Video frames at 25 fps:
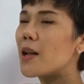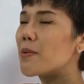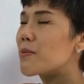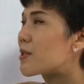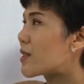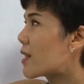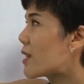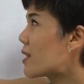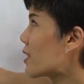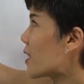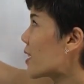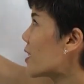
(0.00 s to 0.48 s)

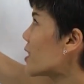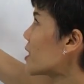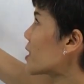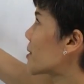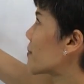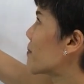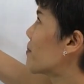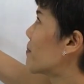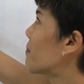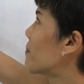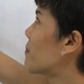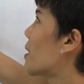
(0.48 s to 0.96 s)

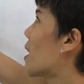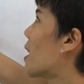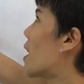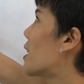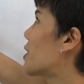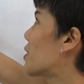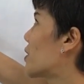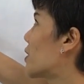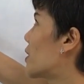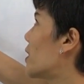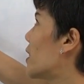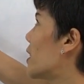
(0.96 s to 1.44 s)
sentence
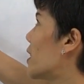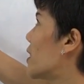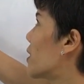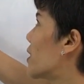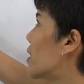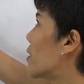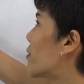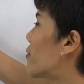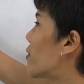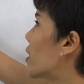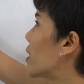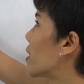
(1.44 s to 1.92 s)
uttered in
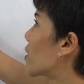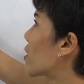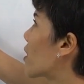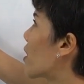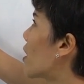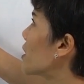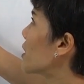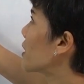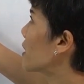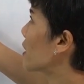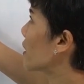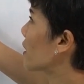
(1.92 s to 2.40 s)
different
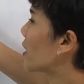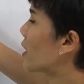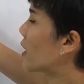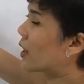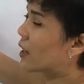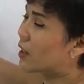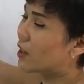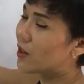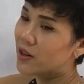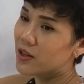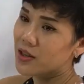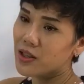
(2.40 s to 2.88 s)
contexts
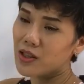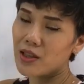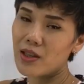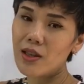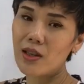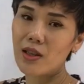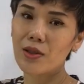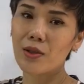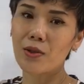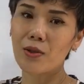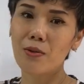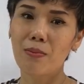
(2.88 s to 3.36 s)
are
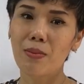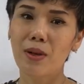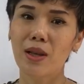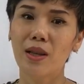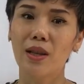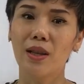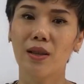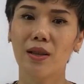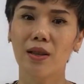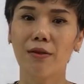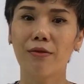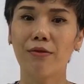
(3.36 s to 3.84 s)
considered to
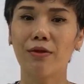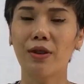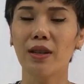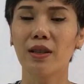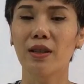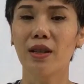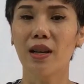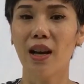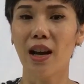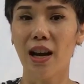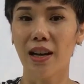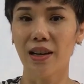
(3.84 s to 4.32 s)
be
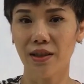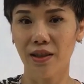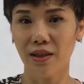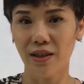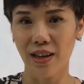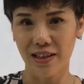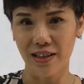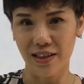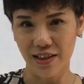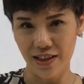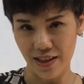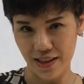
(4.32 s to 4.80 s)
different
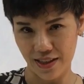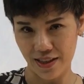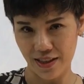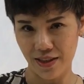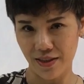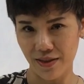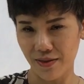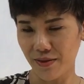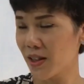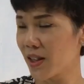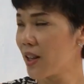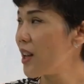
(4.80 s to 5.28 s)
utterances.